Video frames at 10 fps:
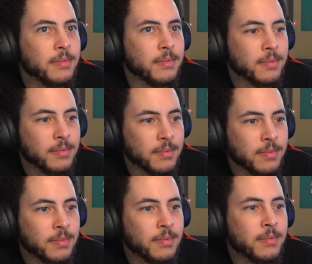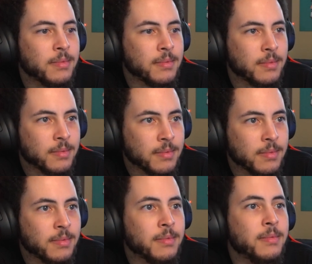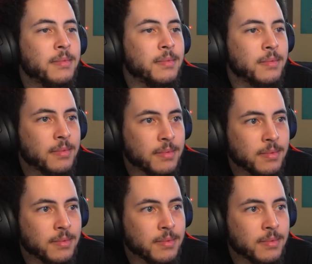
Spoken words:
Nothing is said.